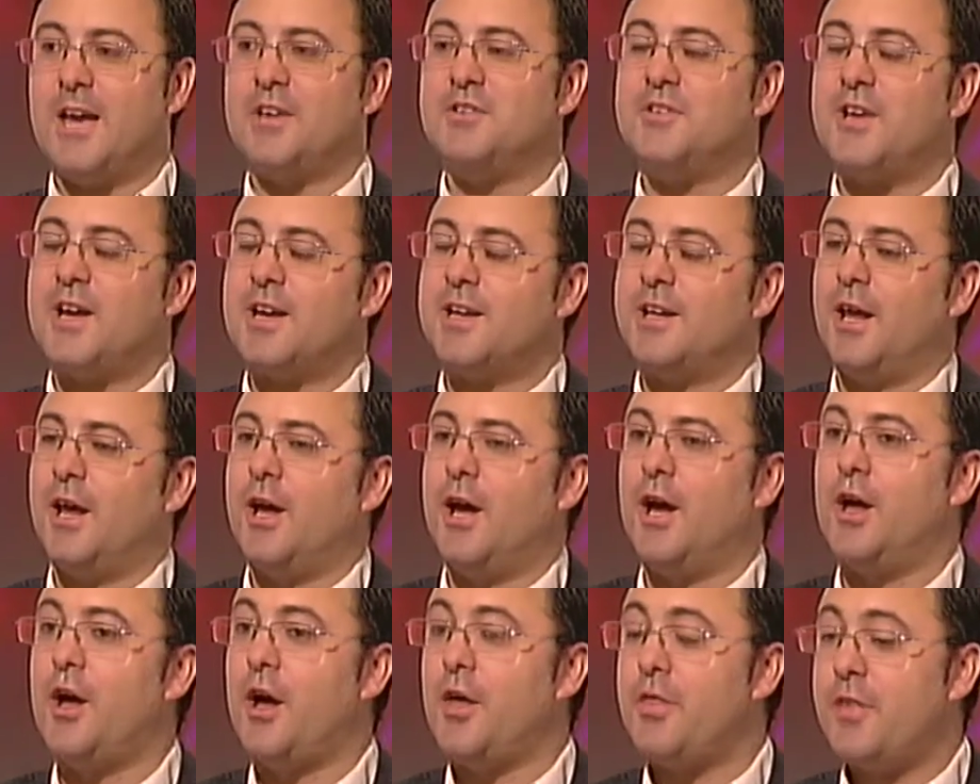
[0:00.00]
Yeah,
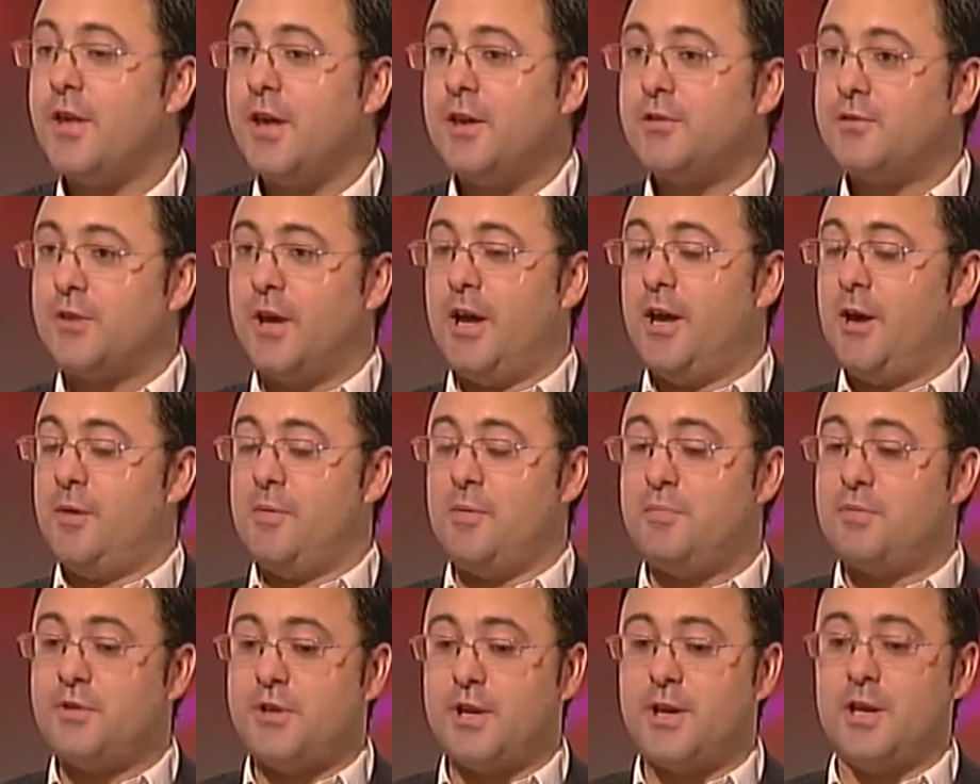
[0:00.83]
exactly. I think
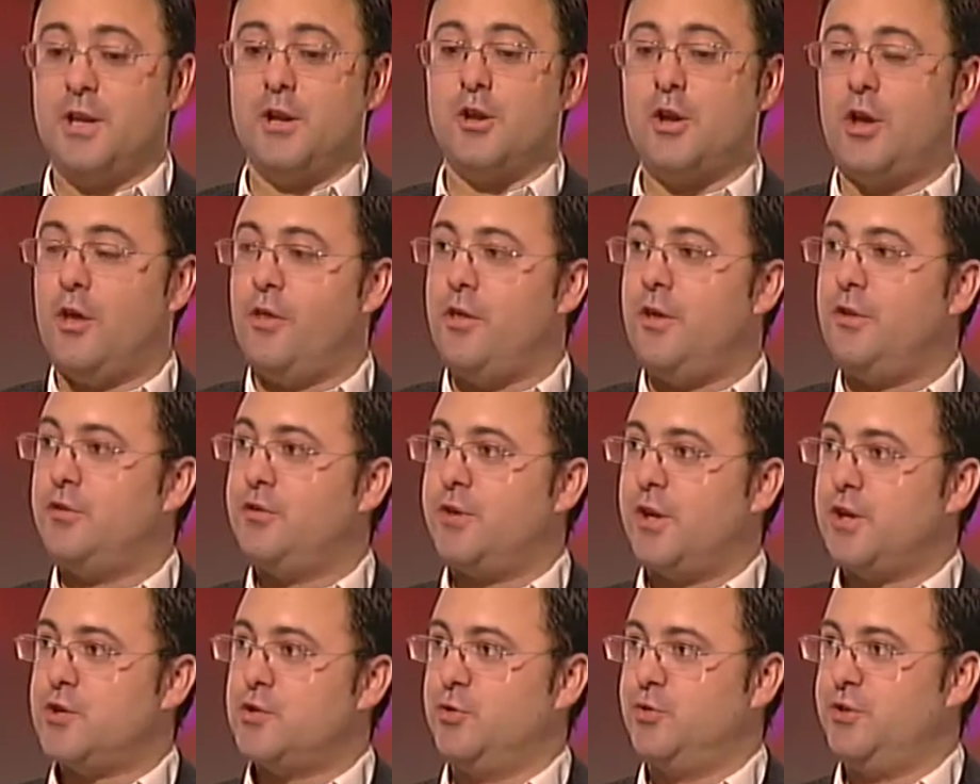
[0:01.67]
particularly looking at the
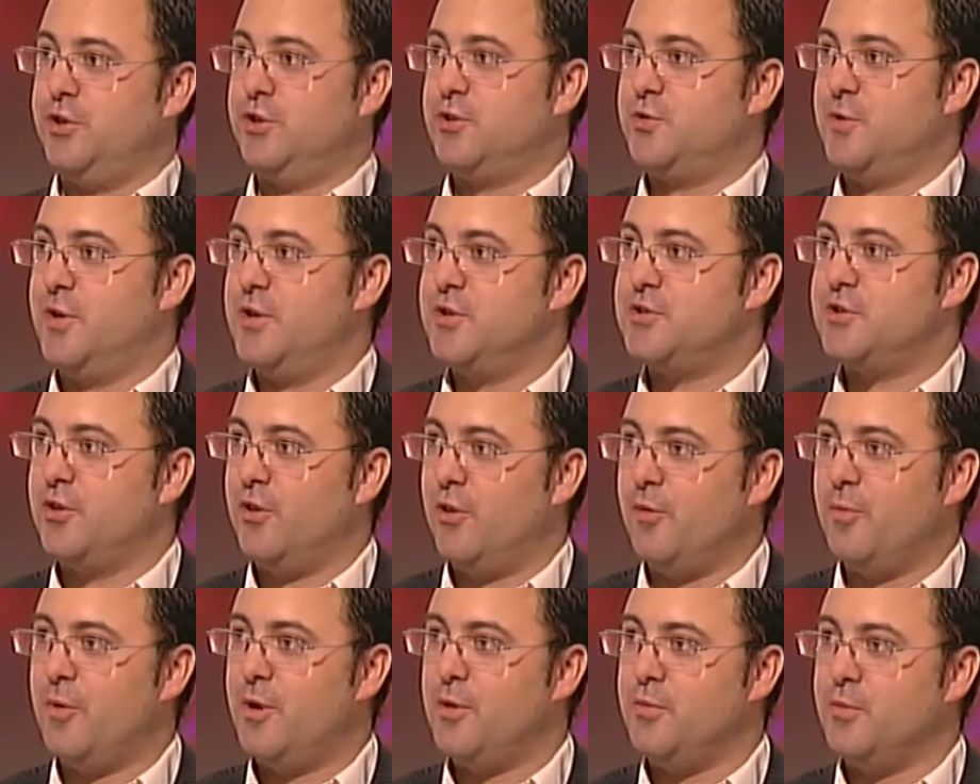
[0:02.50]
international situation
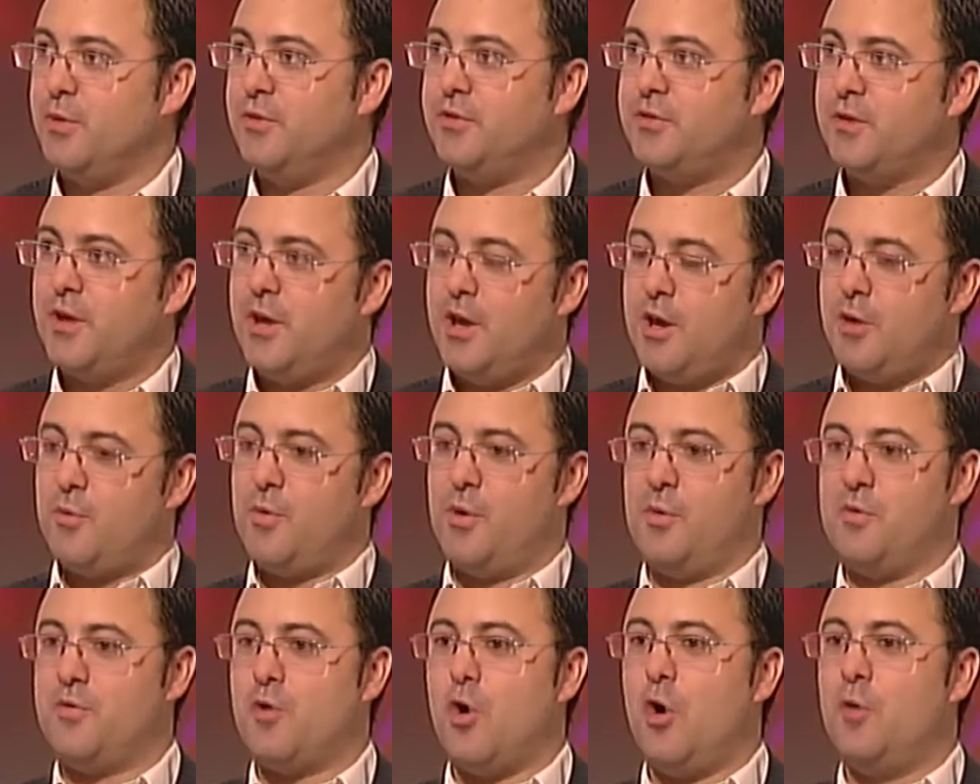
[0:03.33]
at the moment,
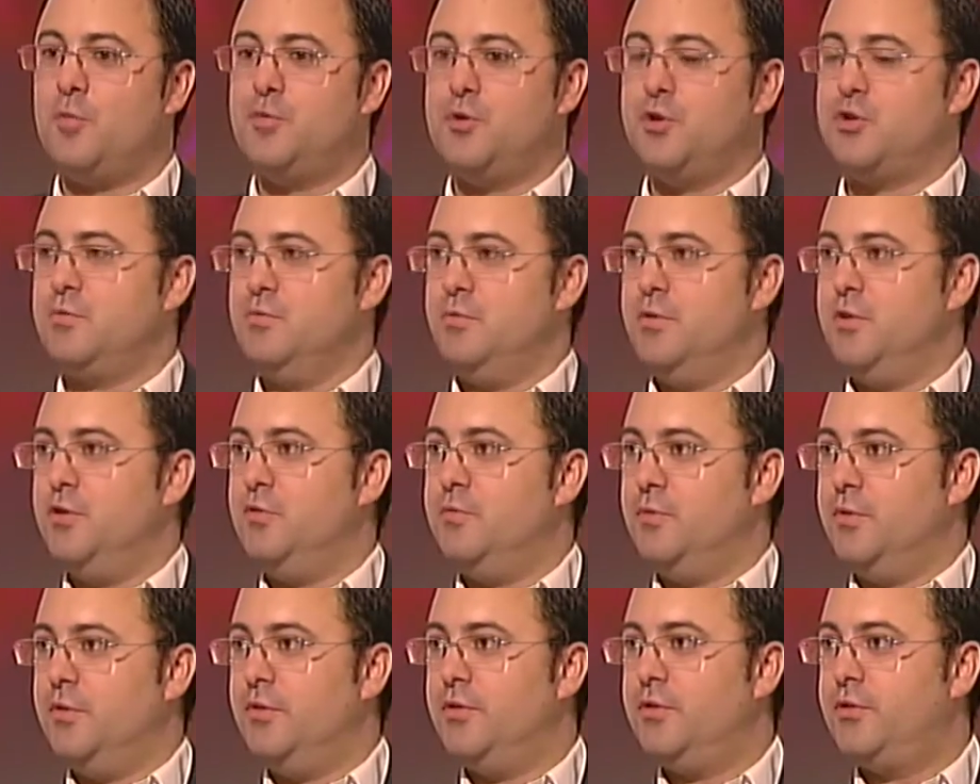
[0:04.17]
where we've got opposition
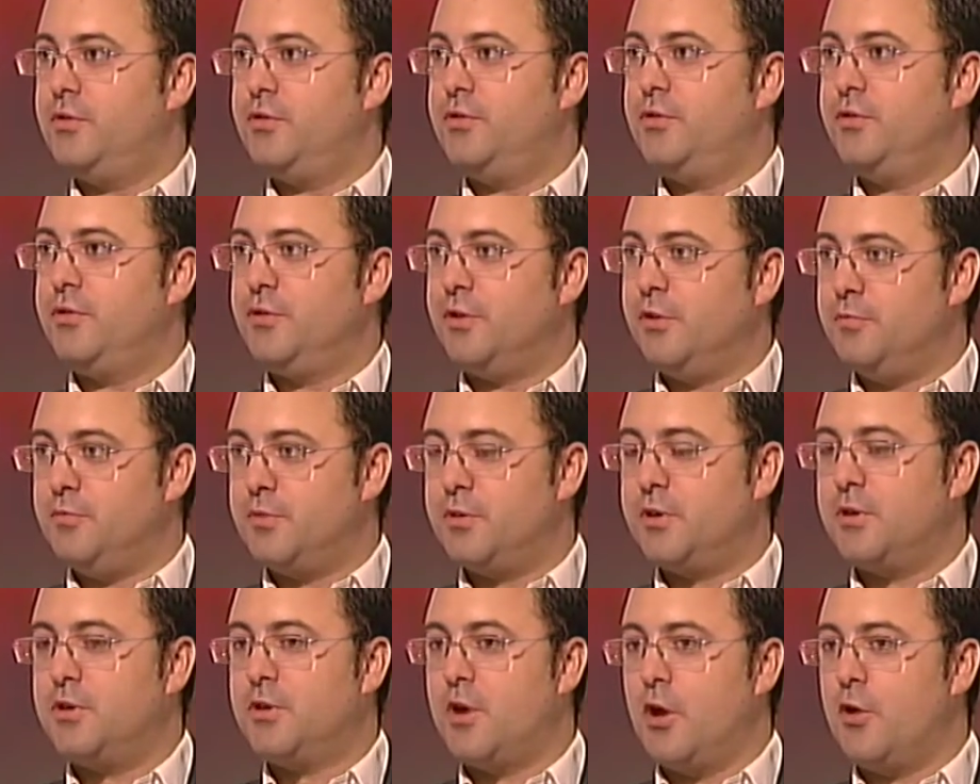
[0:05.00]
movements sort of
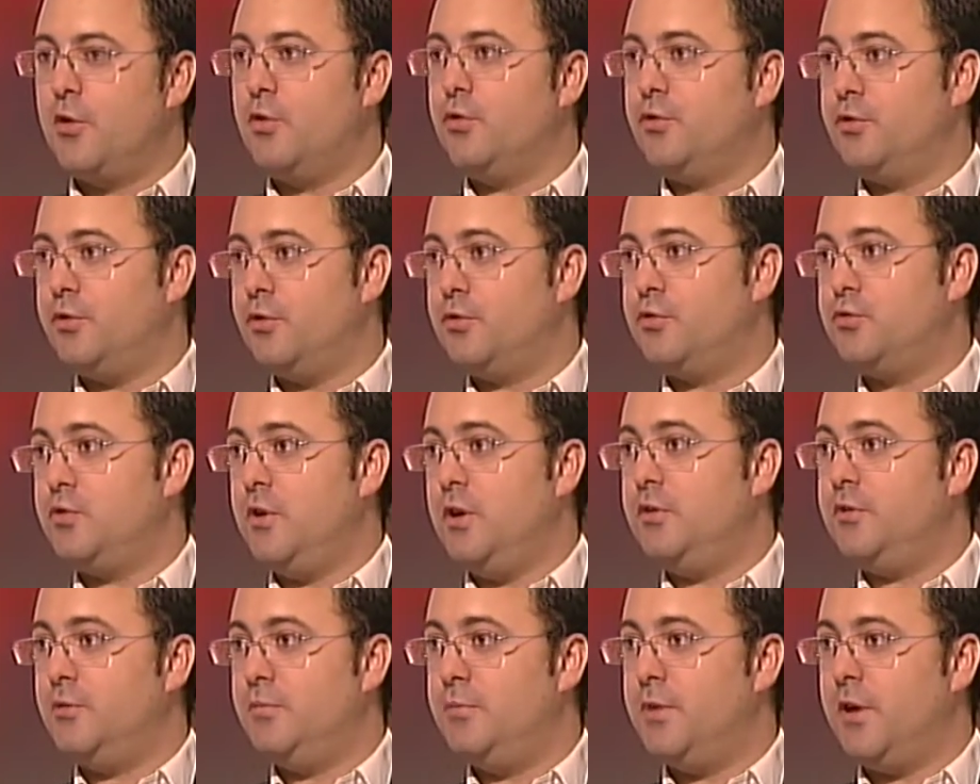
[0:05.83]
going onto the
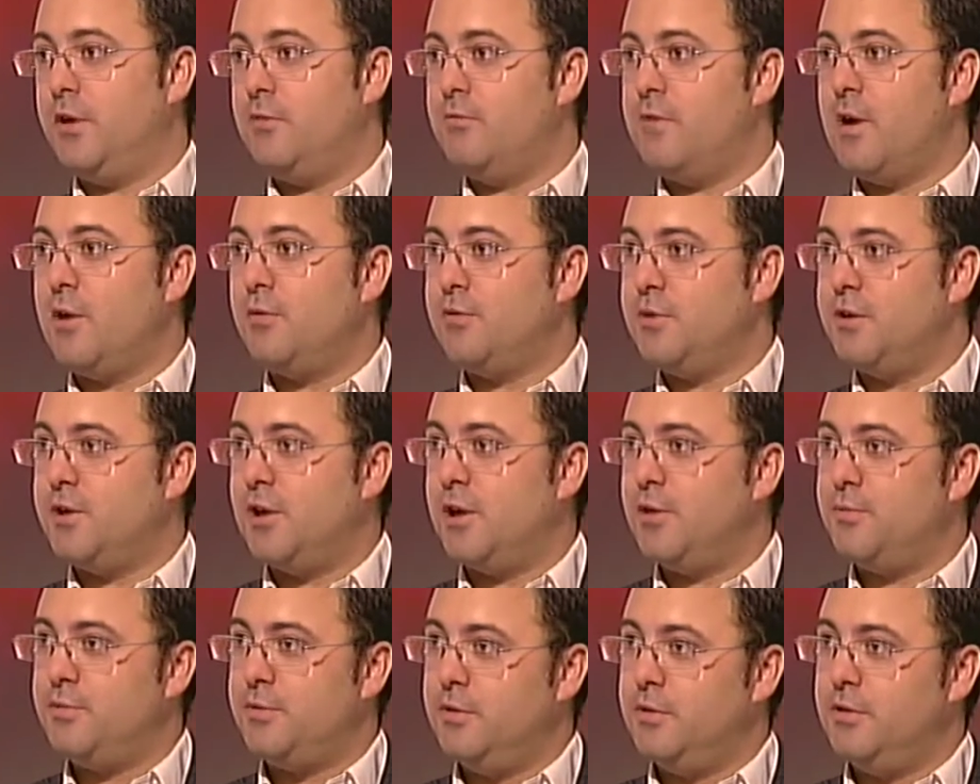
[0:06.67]
streets and being rounded
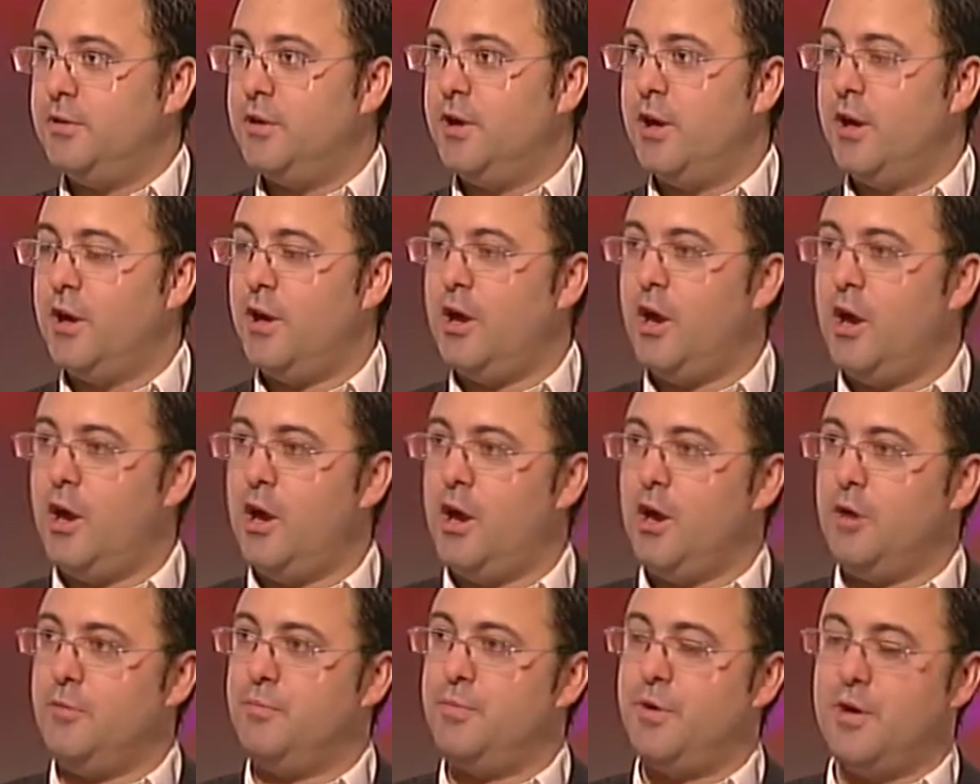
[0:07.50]
up
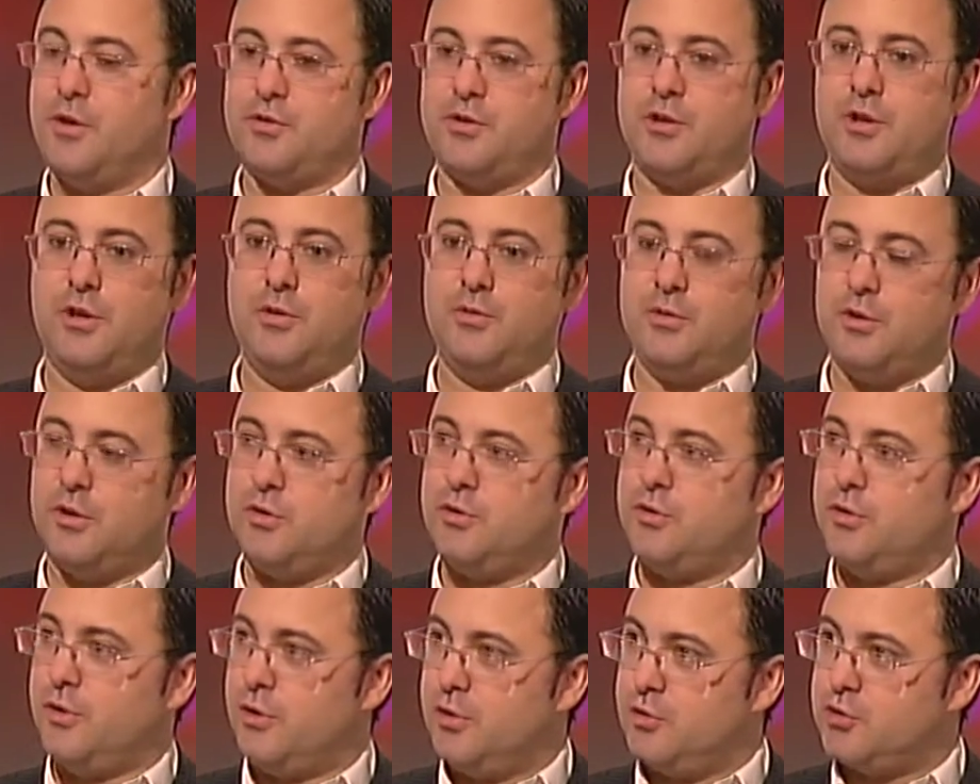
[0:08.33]
and
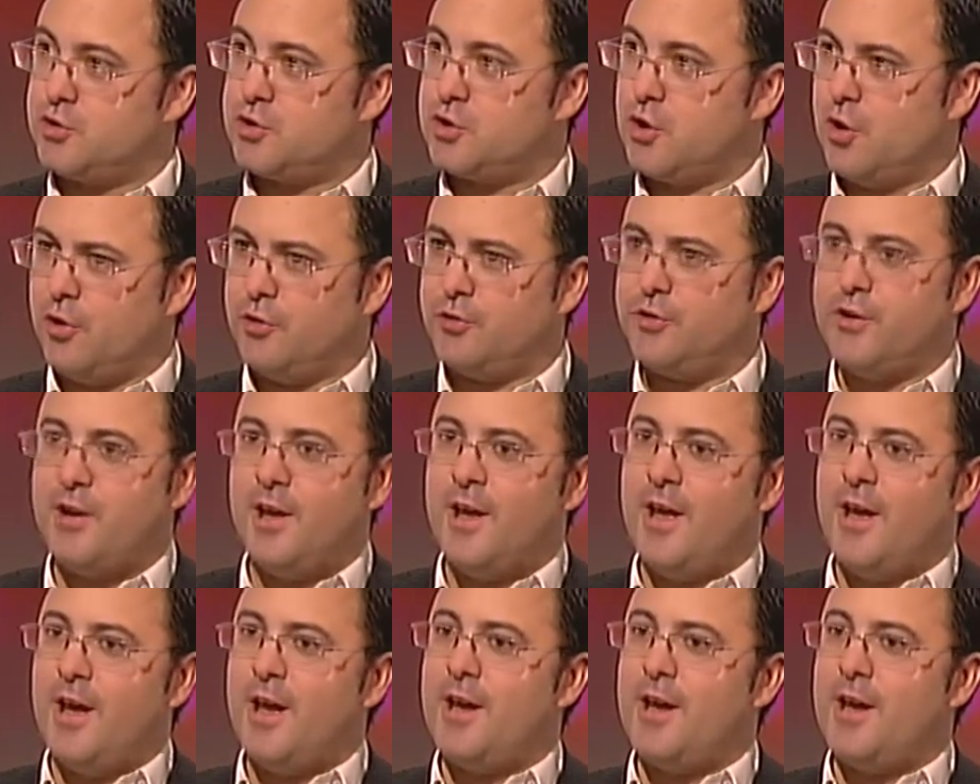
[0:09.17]
persecuted and shot.